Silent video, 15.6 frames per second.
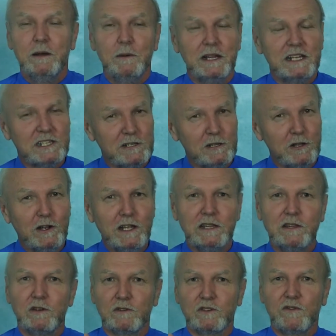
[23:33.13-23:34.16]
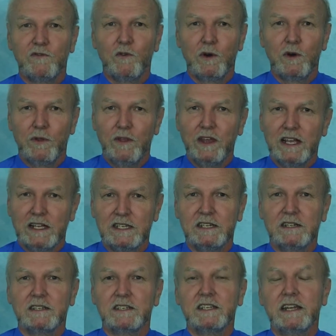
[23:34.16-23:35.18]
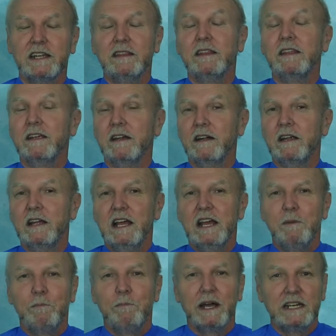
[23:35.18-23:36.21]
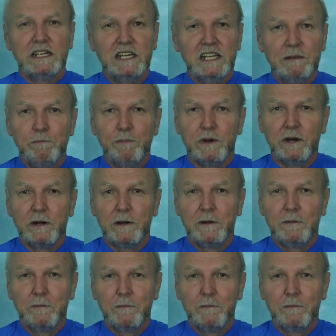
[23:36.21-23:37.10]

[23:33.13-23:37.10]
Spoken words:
Let's look at those four things that is said there. By deeper